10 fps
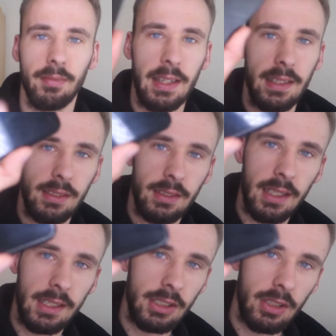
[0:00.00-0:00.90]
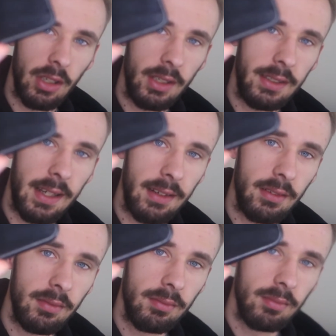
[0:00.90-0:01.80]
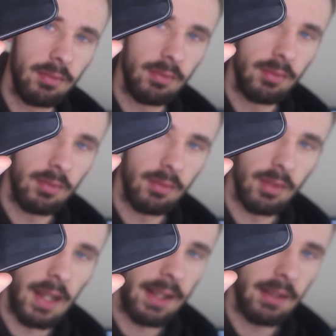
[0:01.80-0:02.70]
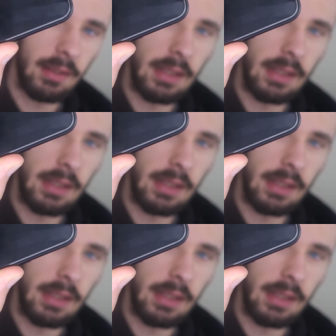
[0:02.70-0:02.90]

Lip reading: it's totally dead. Like,